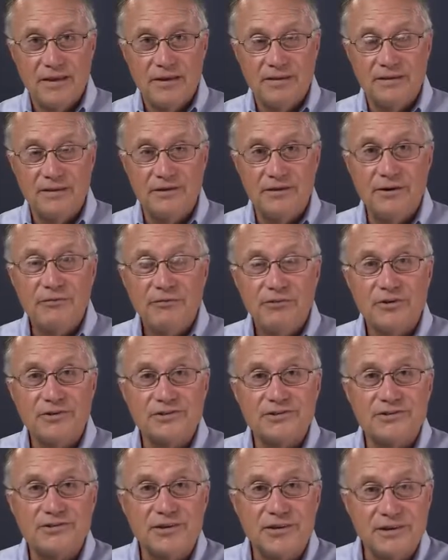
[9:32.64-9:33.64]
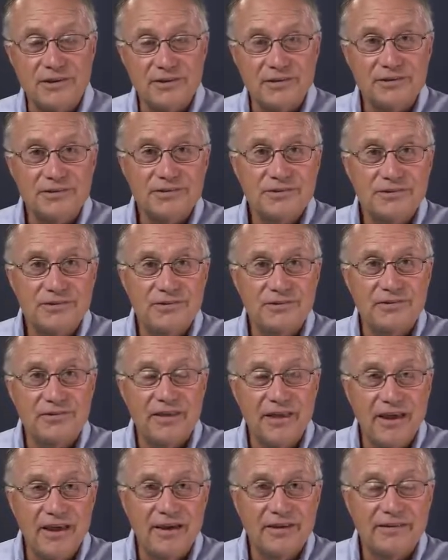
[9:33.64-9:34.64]
The difference is
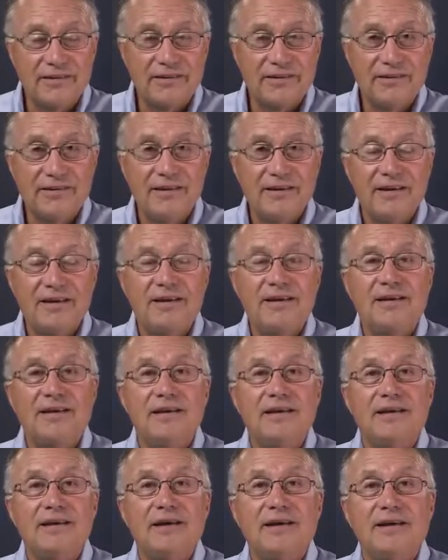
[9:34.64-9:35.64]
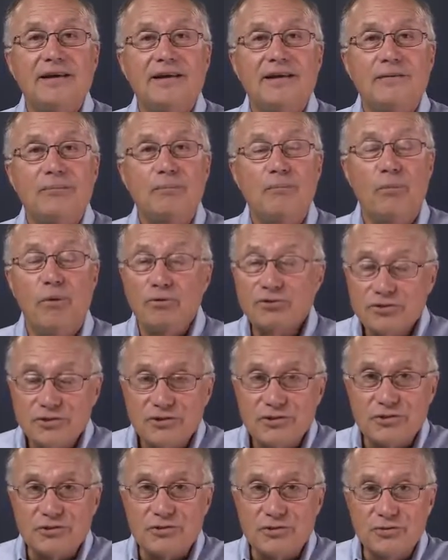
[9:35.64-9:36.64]
that most
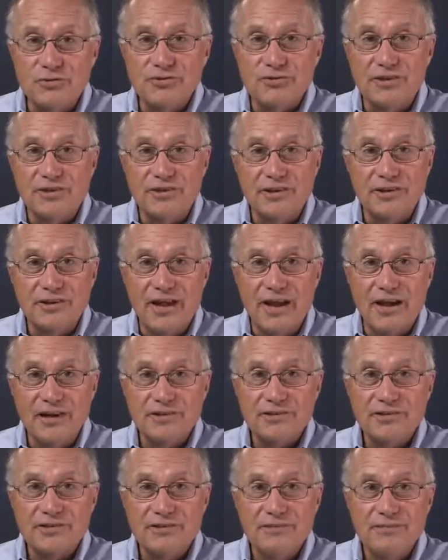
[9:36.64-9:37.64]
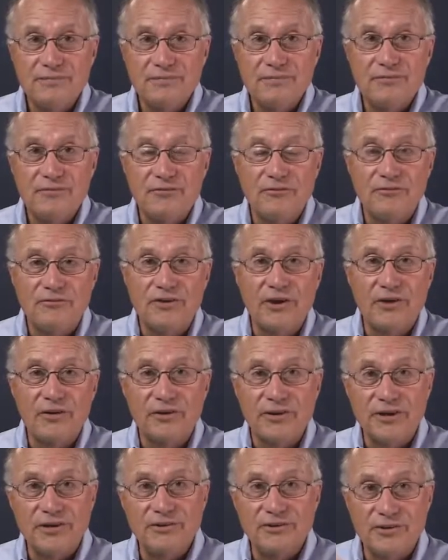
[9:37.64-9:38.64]
of the students in the class fell
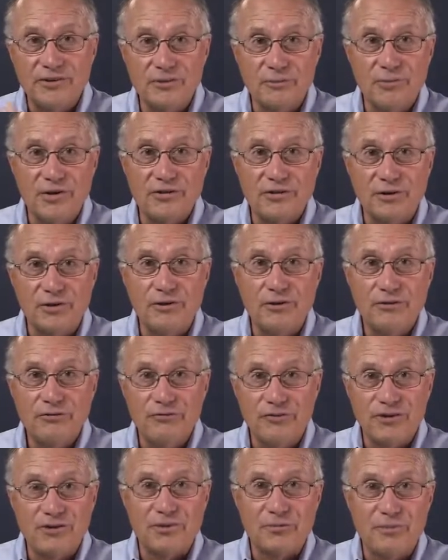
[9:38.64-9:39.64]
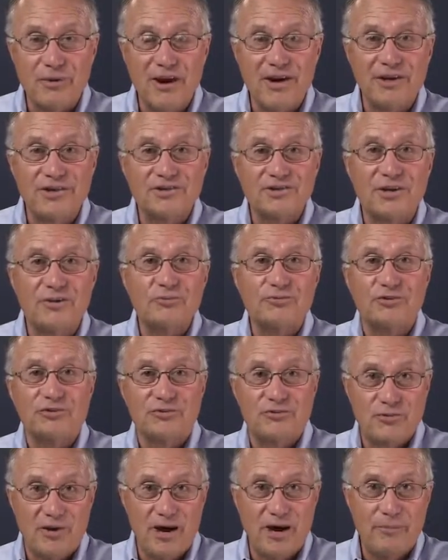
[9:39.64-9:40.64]
into the mythical fixed pie
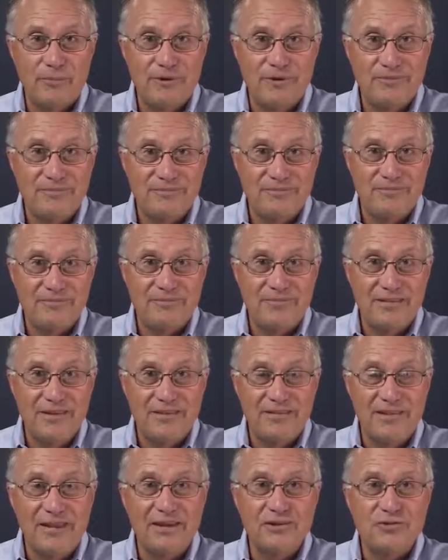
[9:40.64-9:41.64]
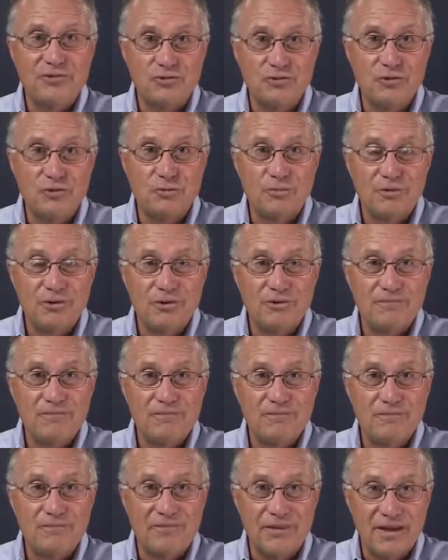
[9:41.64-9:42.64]
assumption trap. They assumed
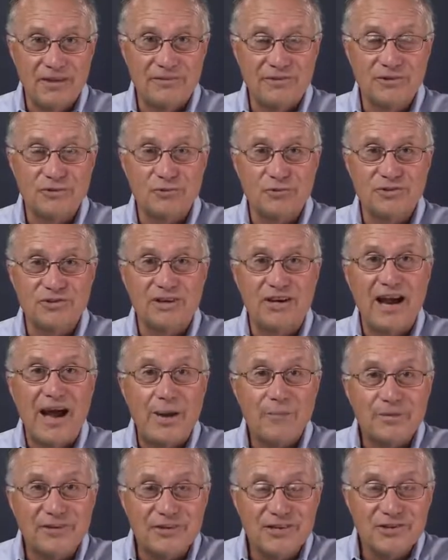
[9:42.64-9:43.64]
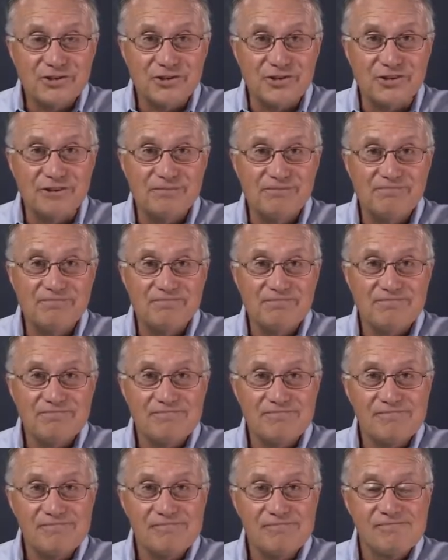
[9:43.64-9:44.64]
that this was a competition,
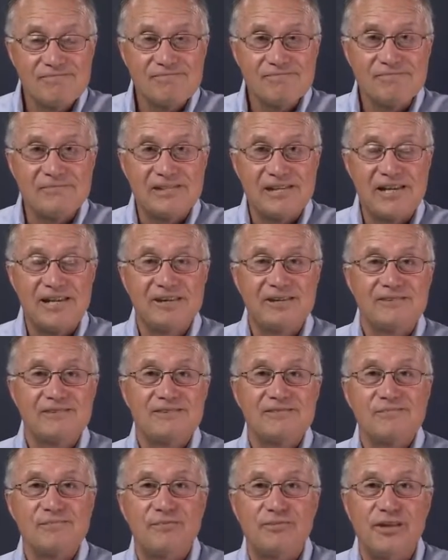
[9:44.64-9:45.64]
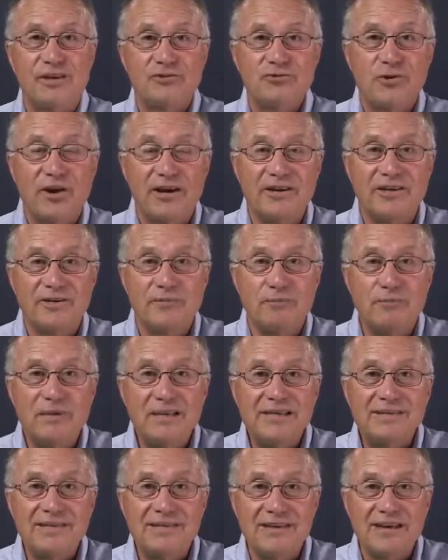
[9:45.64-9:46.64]
and they tried to
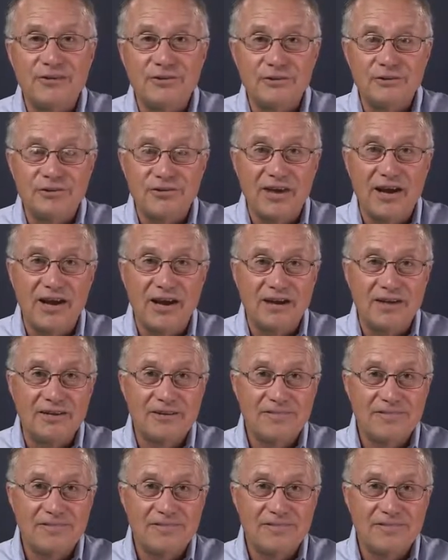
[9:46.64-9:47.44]
beat the other side.